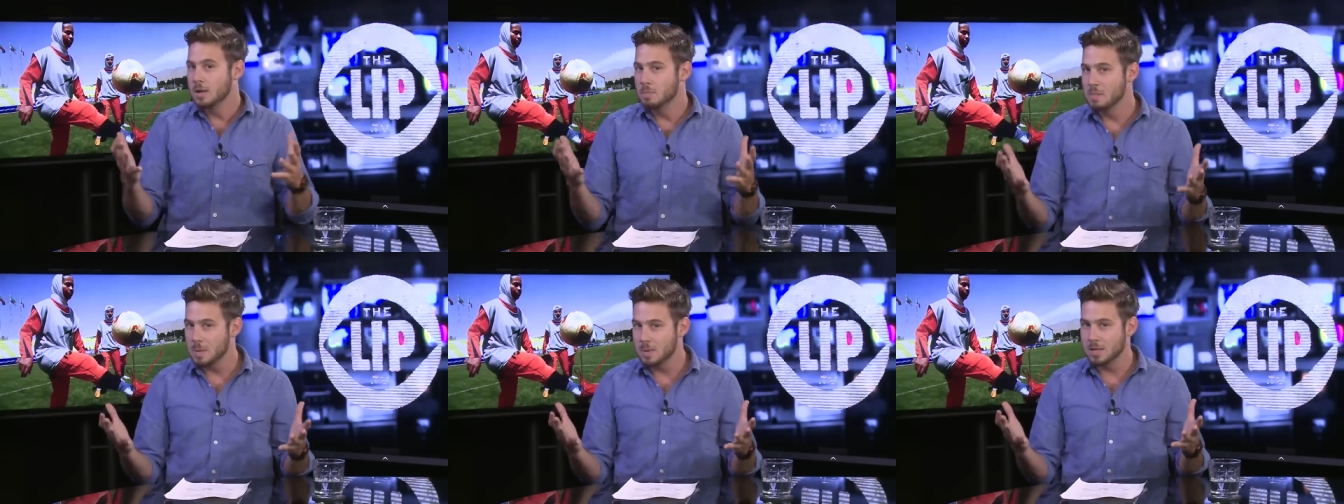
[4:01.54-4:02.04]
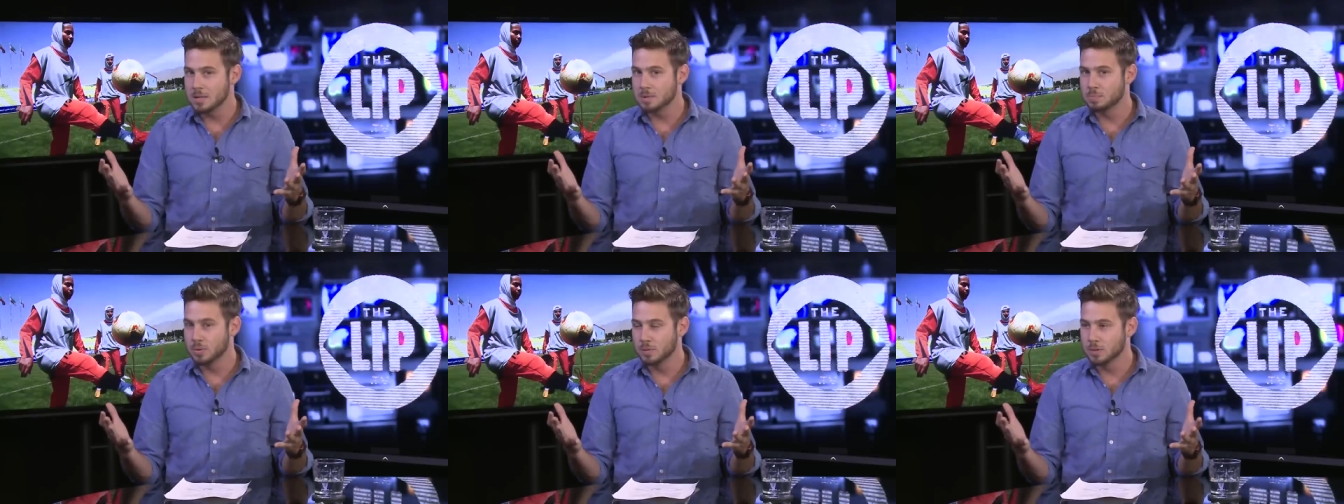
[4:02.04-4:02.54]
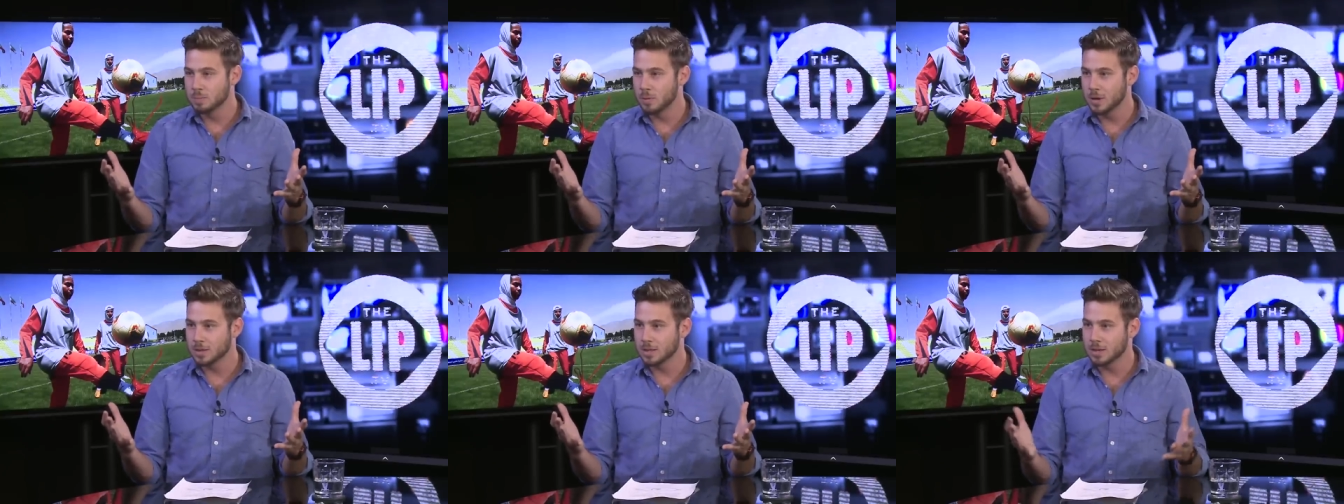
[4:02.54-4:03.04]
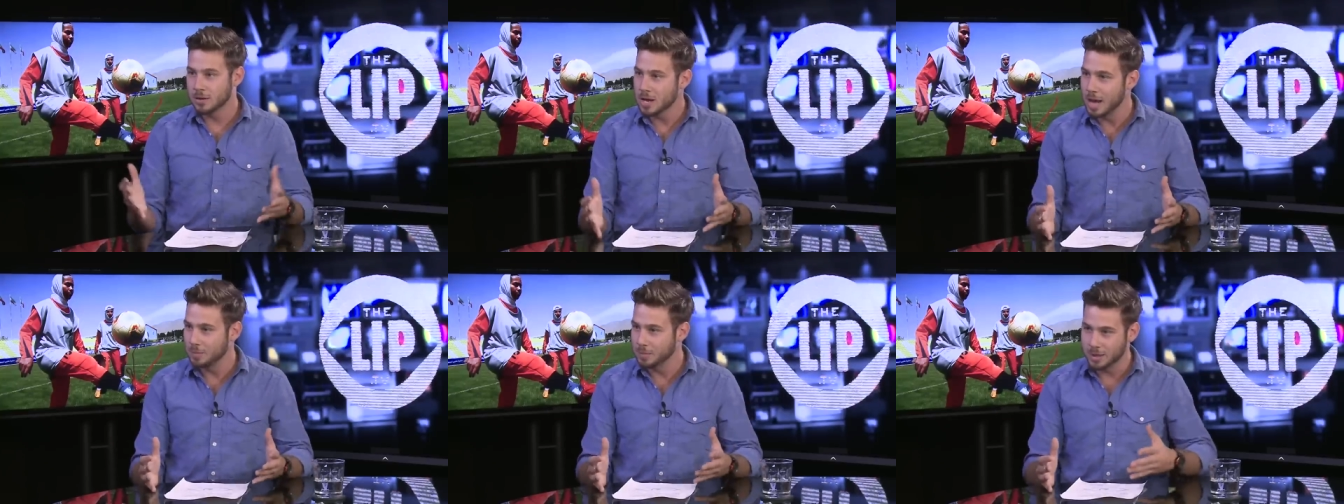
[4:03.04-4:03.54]
Maybe this proves the point that they're
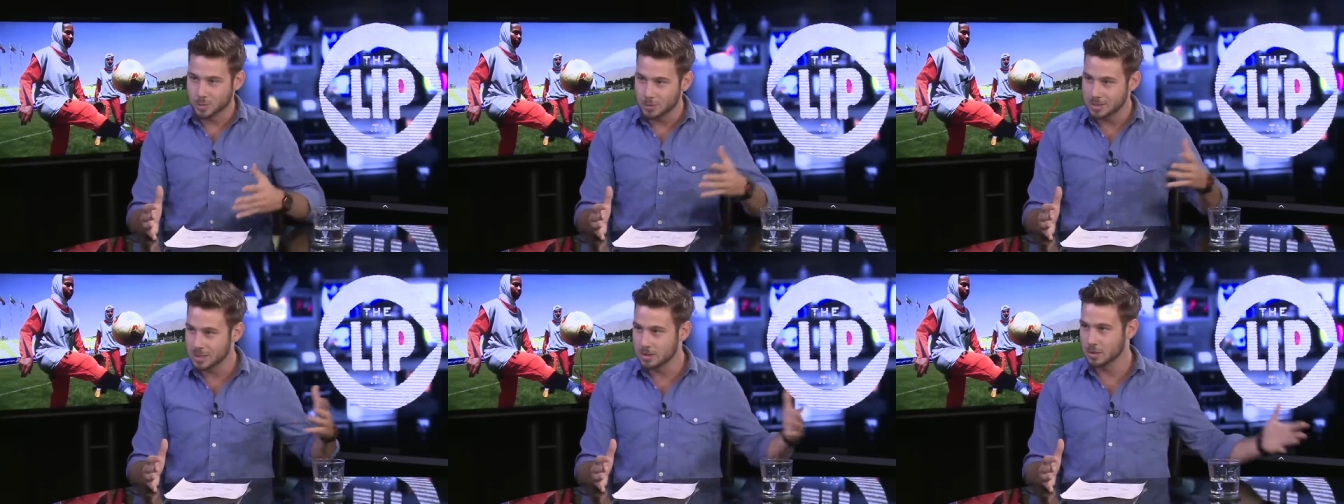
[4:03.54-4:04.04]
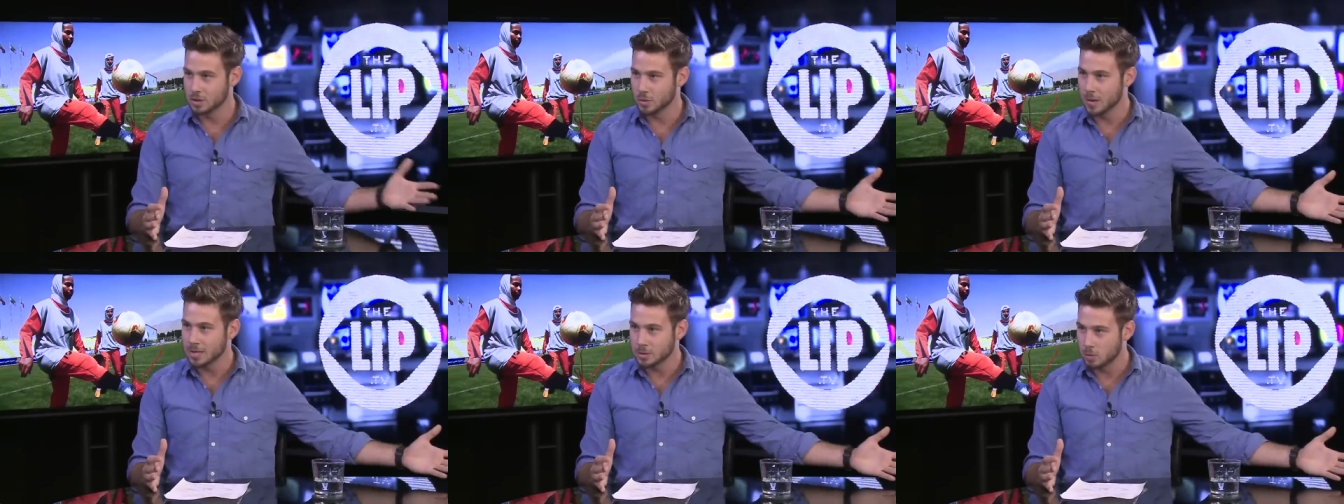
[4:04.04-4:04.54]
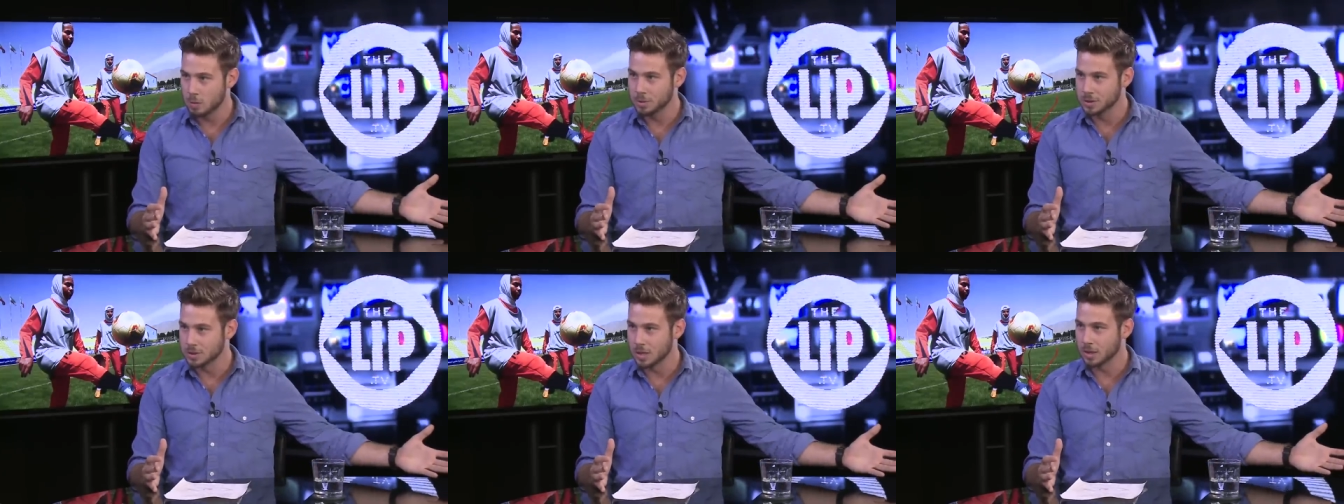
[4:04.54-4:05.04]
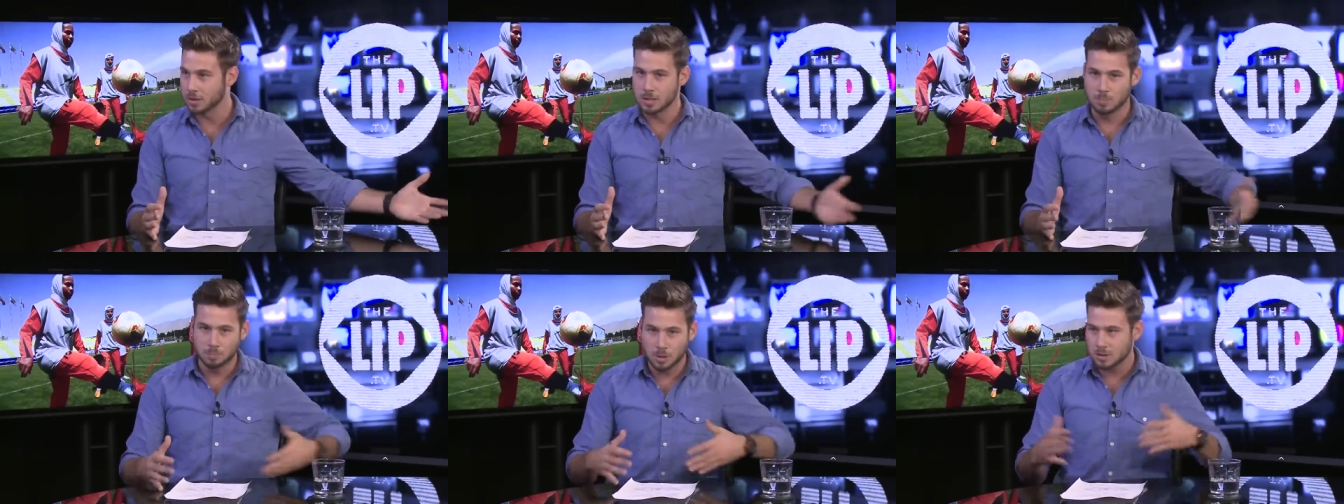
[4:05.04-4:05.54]
not, because we see the U S women's soccer
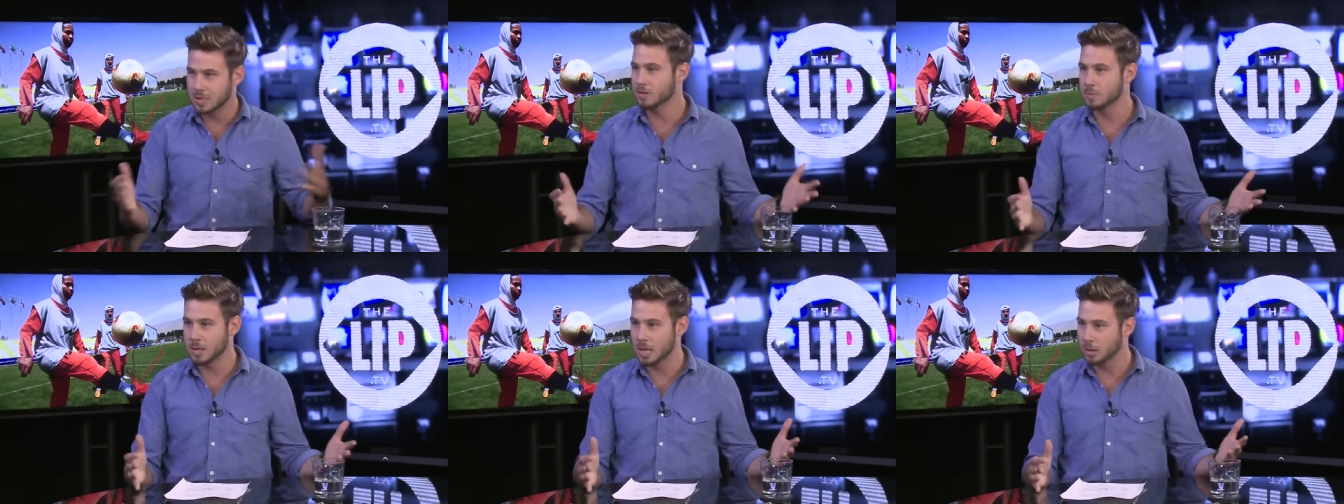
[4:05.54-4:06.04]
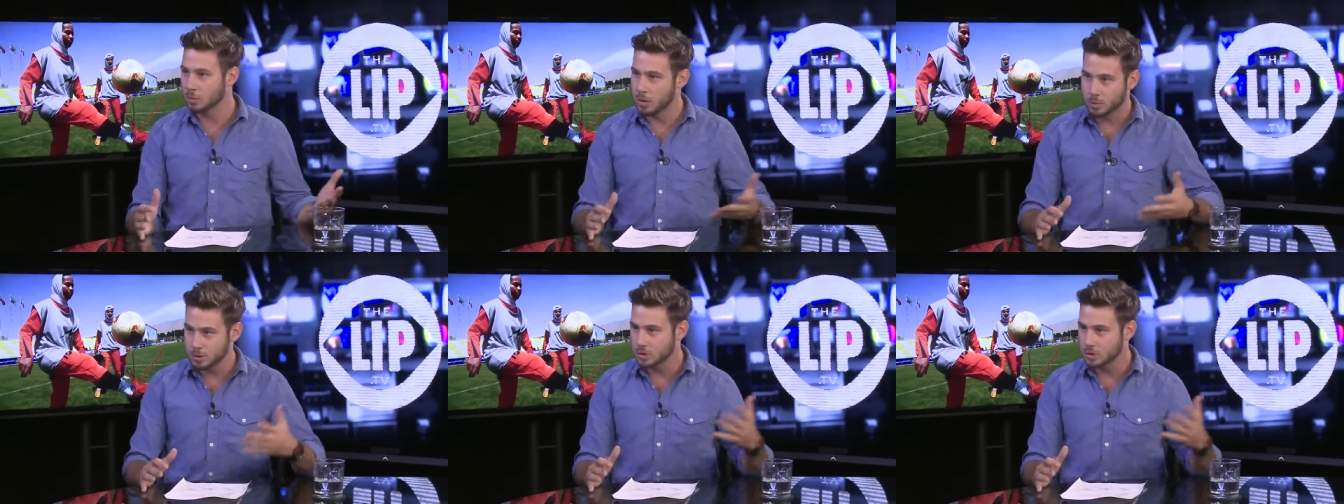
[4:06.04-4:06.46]
team blows everybody out of the water.